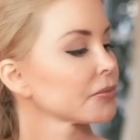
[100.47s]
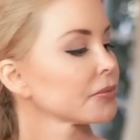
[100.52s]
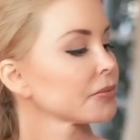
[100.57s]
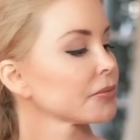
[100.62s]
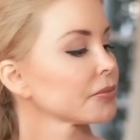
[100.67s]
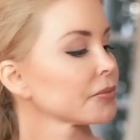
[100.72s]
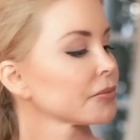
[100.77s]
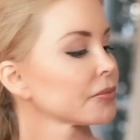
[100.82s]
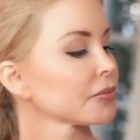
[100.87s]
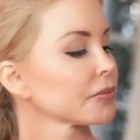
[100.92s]

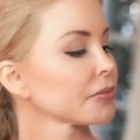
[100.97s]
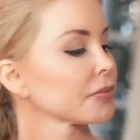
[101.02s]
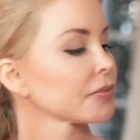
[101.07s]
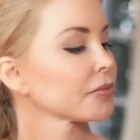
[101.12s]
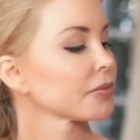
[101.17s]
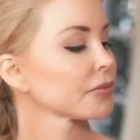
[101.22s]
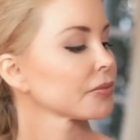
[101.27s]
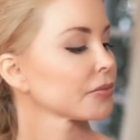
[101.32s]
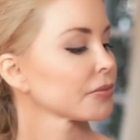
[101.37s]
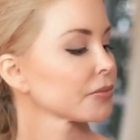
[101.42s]

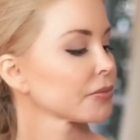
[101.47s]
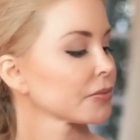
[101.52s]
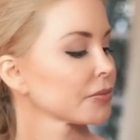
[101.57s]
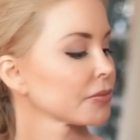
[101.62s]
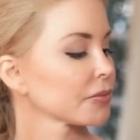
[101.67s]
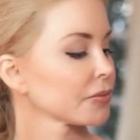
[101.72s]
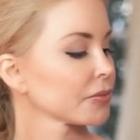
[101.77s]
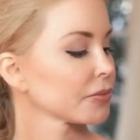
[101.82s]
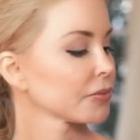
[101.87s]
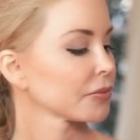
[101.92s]

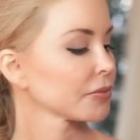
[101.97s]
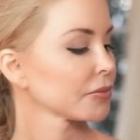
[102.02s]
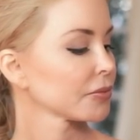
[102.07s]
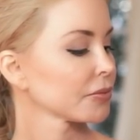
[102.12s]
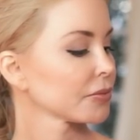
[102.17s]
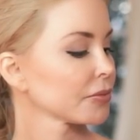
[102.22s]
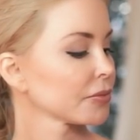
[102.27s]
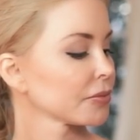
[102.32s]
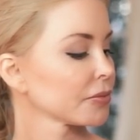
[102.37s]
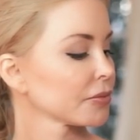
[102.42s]

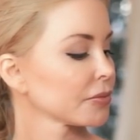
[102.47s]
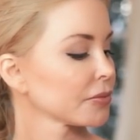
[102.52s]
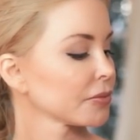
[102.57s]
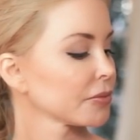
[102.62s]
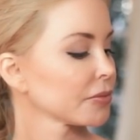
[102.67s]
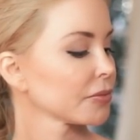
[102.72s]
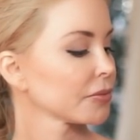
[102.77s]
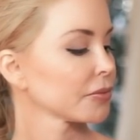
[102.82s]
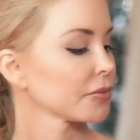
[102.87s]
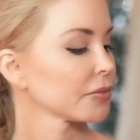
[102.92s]

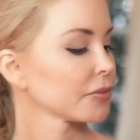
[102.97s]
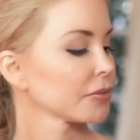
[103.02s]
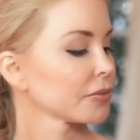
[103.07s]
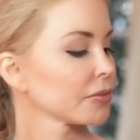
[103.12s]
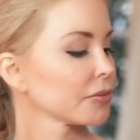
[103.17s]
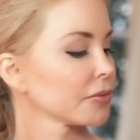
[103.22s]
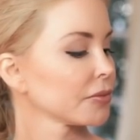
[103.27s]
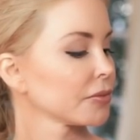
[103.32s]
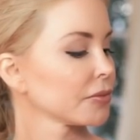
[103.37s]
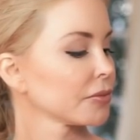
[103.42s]

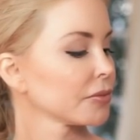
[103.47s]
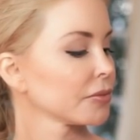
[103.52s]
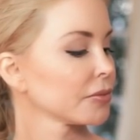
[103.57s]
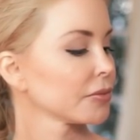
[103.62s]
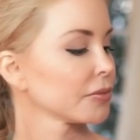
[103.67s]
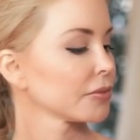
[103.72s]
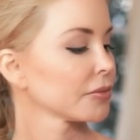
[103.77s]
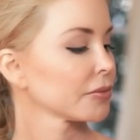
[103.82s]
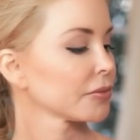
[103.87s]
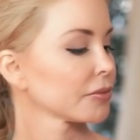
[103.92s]

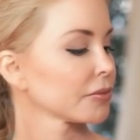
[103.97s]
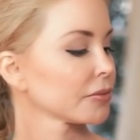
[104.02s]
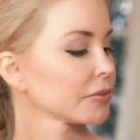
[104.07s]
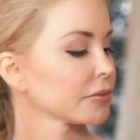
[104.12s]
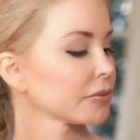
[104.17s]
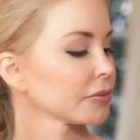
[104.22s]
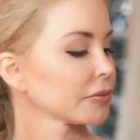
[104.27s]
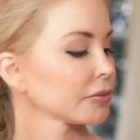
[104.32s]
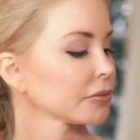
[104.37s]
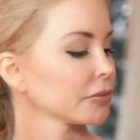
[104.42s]
No words are spoken by the person on screen.